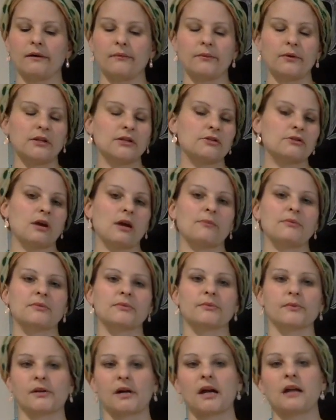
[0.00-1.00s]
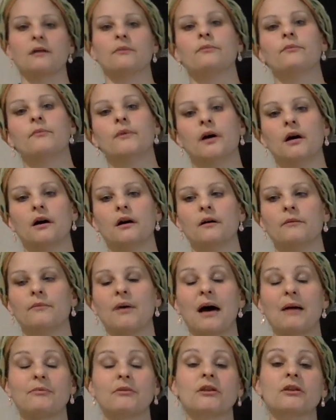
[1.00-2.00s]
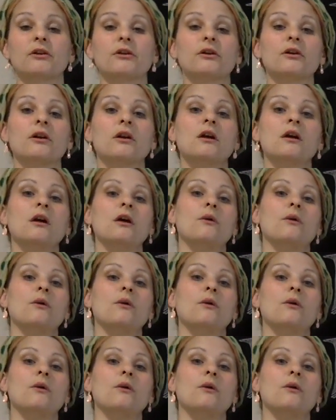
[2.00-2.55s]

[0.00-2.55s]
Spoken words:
when straps were kind of popular,